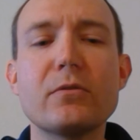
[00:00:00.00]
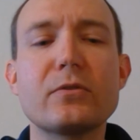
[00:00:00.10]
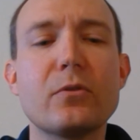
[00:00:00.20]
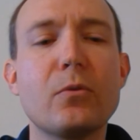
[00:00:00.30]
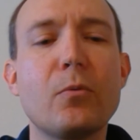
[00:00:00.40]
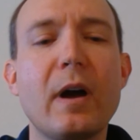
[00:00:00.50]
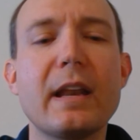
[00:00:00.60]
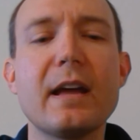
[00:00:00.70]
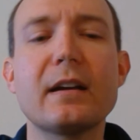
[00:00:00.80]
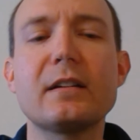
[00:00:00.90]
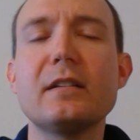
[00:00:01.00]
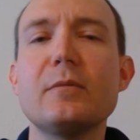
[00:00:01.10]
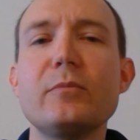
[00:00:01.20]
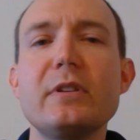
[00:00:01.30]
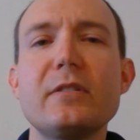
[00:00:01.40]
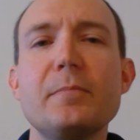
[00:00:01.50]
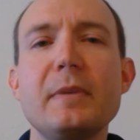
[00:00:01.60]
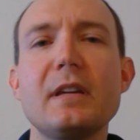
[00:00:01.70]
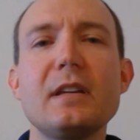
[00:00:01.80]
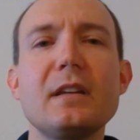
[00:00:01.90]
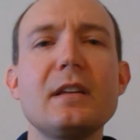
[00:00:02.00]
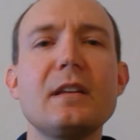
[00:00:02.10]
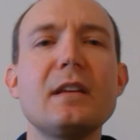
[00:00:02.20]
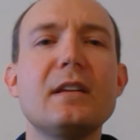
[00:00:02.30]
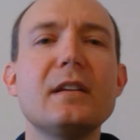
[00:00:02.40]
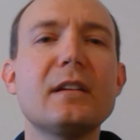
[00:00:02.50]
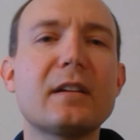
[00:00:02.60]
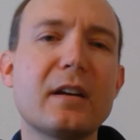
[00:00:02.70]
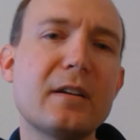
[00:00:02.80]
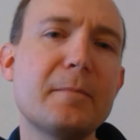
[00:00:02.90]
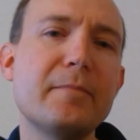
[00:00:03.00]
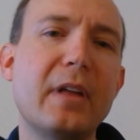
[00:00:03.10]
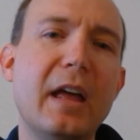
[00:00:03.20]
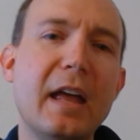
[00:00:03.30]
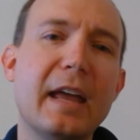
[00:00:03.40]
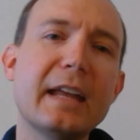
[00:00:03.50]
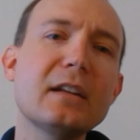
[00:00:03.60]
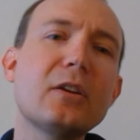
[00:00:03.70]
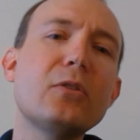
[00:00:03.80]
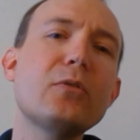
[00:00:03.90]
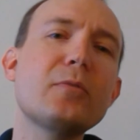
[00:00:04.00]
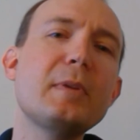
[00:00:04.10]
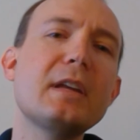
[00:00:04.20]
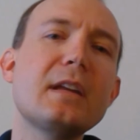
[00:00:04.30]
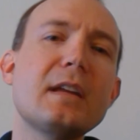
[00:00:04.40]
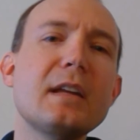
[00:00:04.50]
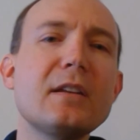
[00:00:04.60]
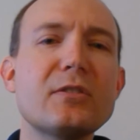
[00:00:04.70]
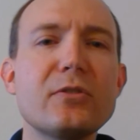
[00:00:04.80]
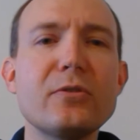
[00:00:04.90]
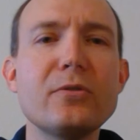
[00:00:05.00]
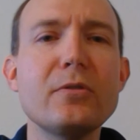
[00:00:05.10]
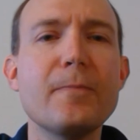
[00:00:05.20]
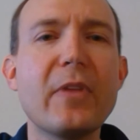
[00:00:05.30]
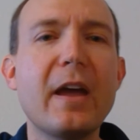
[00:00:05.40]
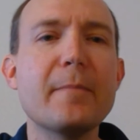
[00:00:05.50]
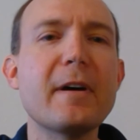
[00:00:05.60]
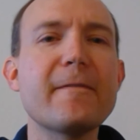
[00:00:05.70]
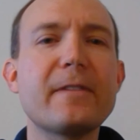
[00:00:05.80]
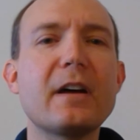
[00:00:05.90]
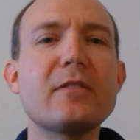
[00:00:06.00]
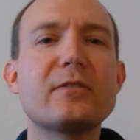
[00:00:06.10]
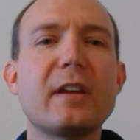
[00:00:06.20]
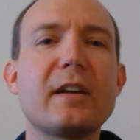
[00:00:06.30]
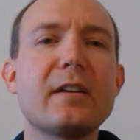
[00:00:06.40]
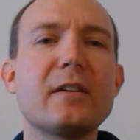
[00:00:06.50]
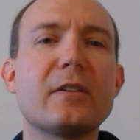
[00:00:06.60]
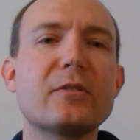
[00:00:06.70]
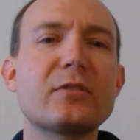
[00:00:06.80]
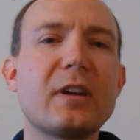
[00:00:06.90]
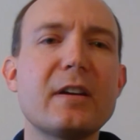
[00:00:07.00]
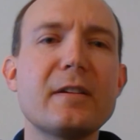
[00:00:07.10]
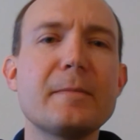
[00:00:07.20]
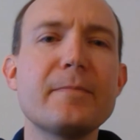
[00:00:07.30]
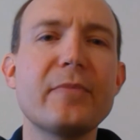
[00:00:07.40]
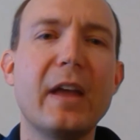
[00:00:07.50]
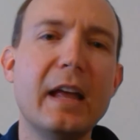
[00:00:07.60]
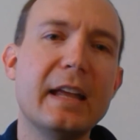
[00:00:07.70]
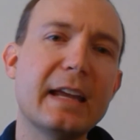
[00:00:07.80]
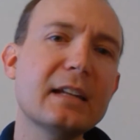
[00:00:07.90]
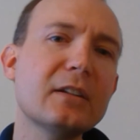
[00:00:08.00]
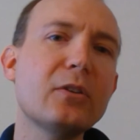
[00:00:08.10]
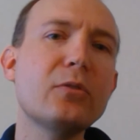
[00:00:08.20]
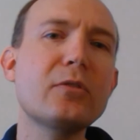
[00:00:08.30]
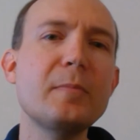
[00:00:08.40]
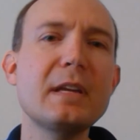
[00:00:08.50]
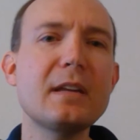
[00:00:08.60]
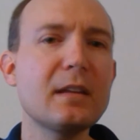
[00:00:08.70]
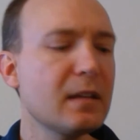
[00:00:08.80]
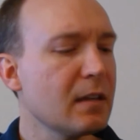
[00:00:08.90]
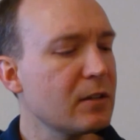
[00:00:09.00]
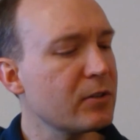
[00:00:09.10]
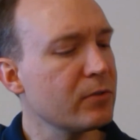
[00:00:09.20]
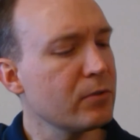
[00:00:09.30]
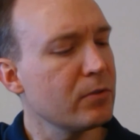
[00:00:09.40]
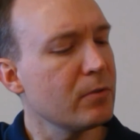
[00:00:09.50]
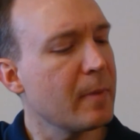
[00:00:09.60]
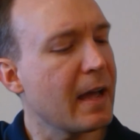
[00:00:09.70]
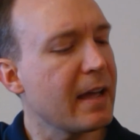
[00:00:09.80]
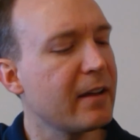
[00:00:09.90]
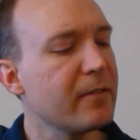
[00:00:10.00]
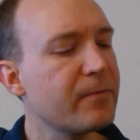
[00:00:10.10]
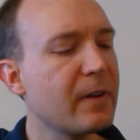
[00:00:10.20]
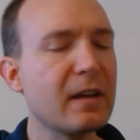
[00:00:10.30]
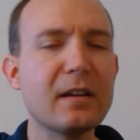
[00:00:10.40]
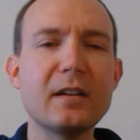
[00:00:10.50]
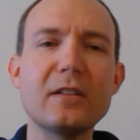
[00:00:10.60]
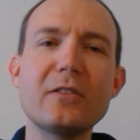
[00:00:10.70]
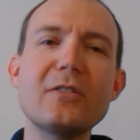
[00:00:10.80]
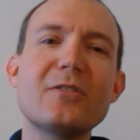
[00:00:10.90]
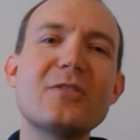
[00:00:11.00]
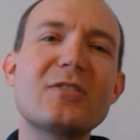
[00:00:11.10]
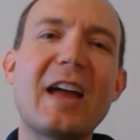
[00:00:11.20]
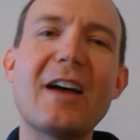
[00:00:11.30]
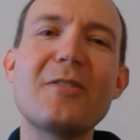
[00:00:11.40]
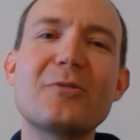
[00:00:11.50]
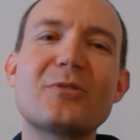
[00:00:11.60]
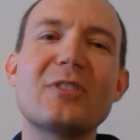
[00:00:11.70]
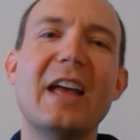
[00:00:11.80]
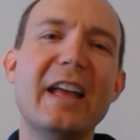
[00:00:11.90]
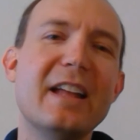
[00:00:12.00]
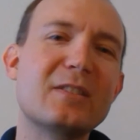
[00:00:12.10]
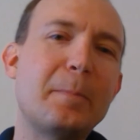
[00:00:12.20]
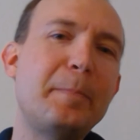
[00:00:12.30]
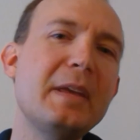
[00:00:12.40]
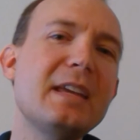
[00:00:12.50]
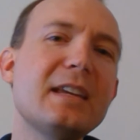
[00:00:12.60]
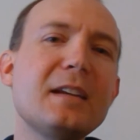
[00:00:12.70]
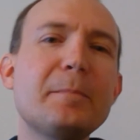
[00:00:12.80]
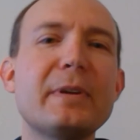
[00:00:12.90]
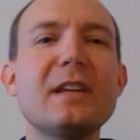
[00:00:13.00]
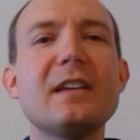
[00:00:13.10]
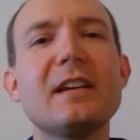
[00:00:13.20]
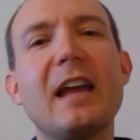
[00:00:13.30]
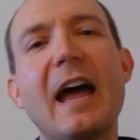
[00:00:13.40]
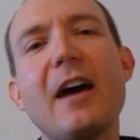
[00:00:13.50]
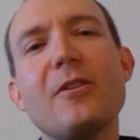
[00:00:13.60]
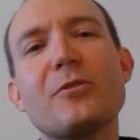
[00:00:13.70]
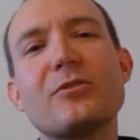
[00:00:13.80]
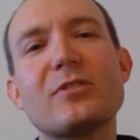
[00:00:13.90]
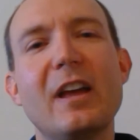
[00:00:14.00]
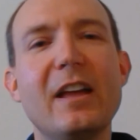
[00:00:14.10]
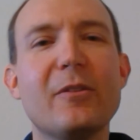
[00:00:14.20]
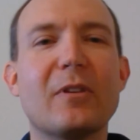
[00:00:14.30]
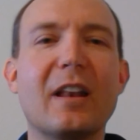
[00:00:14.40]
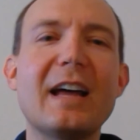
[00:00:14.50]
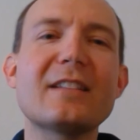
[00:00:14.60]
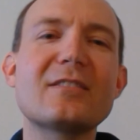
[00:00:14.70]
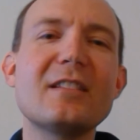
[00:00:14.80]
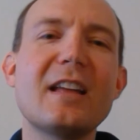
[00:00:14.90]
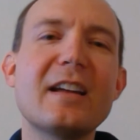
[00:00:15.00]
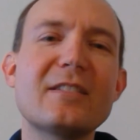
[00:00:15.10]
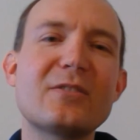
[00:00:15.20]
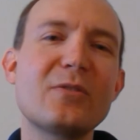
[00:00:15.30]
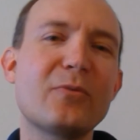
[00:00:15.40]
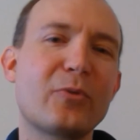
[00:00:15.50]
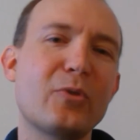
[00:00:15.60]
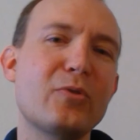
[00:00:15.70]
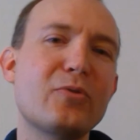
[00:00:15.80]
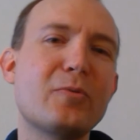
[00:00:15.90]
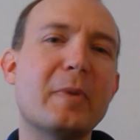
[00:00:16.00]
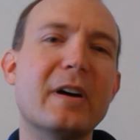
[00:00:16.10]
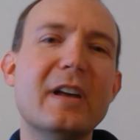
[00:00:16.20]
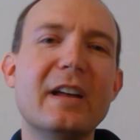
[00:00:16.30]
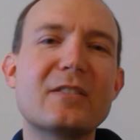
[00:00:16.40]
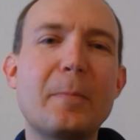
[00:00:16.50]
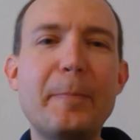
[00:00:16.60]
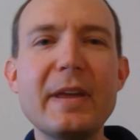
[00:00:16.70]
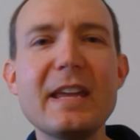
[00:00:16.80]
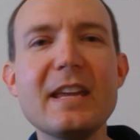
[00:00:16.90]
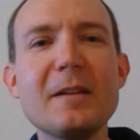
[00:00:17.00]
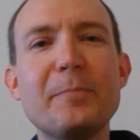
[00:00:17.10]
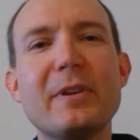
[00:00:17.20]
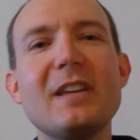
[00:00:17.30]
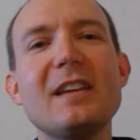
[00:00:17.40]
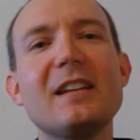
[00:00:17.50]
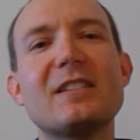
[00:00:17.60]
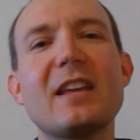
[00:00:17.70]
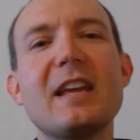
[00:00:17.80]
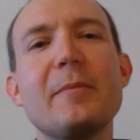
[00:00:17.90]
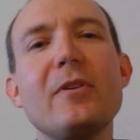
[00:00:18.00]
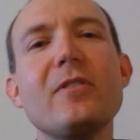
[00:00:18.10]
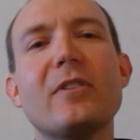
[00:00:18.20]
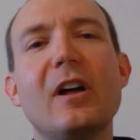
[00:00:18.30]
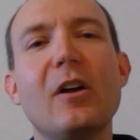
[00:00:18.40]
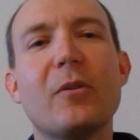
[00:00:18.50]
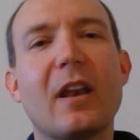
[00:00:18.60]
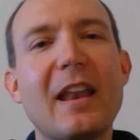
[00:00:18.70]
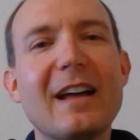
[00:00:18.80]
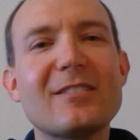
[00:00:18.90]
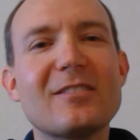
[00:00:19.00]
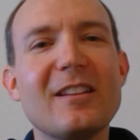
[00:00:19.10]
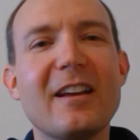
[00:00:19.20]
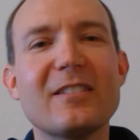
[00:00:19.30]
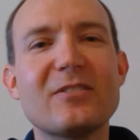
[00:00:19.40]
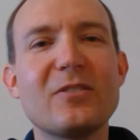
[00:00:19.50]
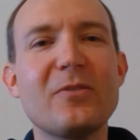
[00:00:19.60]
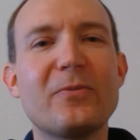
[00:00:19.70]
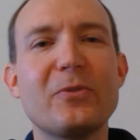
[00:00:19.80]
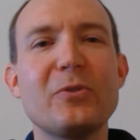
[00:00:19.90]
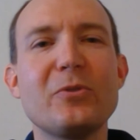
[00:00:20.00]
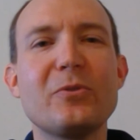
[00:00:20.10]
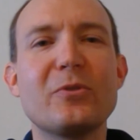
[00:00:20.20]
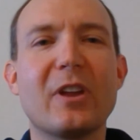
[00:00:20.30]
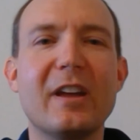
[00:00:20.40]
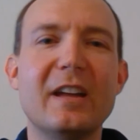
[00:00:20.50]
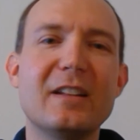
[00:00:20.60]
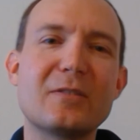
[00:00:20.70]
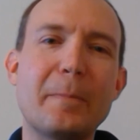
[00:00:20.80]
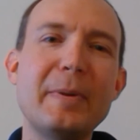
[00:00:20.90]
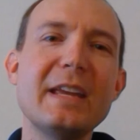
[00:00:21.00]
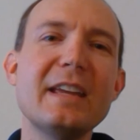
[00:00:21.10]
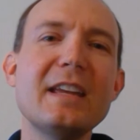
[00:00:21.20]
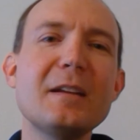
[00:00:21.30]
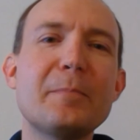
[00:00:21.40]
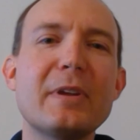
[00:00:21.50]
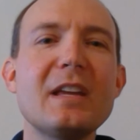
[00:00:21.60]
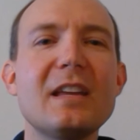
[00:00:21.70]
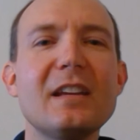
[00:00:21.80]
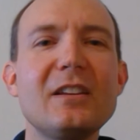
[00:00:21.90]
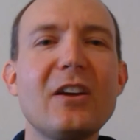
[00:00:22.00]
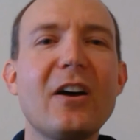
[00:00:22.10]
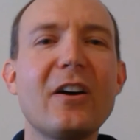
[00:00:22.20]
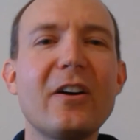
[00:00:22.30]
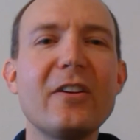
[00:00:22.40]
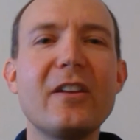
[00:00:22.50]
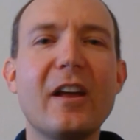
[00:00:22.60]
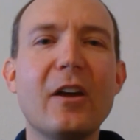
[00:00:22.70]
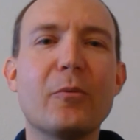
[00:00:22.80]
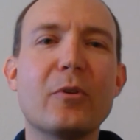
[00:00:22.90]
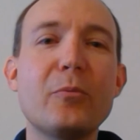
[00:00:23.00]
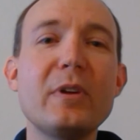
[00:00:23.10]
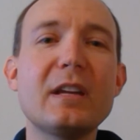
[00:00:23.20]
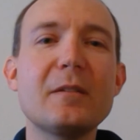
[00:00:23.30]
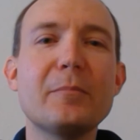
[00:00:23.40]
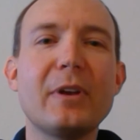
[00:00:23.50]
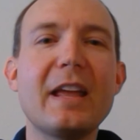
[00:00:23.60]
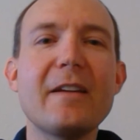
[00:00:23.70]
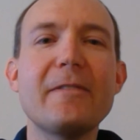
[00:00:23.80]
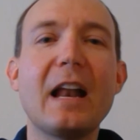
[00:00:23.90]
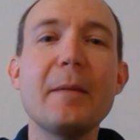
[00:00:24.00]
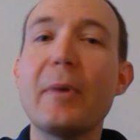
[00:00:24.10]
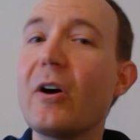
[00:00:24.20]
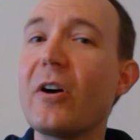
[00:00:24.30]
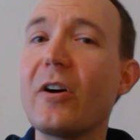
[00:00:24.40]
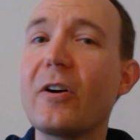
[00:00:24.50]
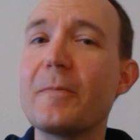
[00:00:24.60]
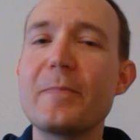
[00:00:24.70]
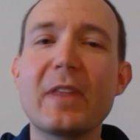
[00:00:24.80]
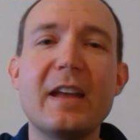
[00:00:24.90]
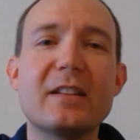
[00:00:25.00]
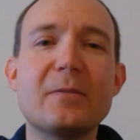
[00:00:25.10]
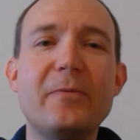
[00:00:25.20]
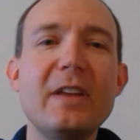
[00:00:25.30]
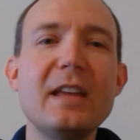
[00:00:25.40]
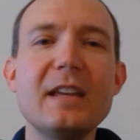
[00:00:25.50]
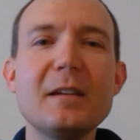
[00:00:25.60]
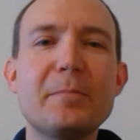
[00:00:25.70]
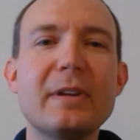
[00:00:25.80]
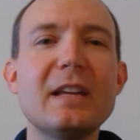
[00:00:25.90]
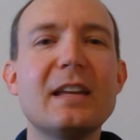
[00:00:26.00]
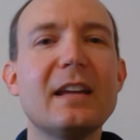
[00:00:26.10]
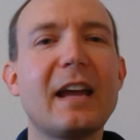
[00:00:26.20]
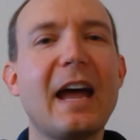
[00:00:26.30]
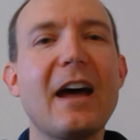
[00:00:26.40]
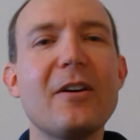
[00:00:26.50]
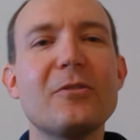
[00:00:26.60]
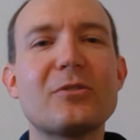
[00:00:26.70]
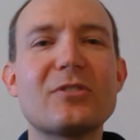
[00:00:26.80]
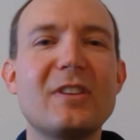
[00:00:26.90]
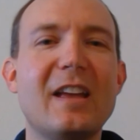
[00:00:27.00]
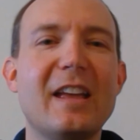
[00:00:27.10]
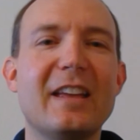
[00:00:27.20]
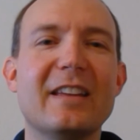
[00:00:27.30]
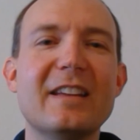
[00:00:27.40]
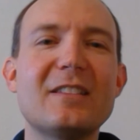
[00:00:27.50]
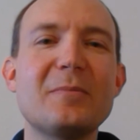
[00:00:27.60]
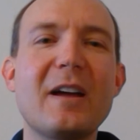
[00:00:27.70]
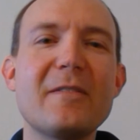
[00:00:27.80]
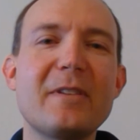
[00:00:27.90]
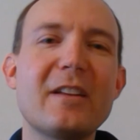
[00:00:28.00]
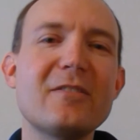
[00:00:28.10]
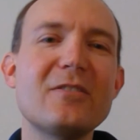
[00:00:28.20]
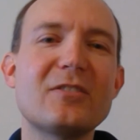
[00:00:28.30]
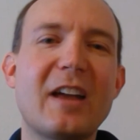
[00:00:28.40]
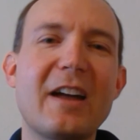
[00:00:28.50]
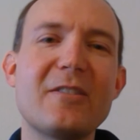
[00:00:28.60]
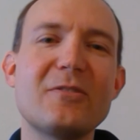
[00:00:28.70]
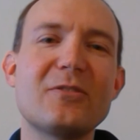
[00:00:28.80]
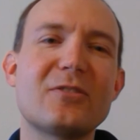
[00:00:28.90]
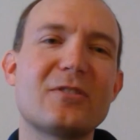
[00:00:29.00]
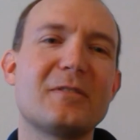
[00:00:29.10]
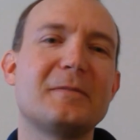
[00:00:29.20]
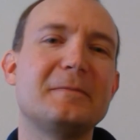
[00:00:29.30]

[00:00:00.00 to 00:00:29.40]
So why not come with me? Come and go with me to my father's house. Come and go with me to my father's house. It's a big, big house with lots and lots of room. It's a big, big table with lots and lots of food. It's a big, big yard where we can play volleyball. It's a big, big house. It's my father's house.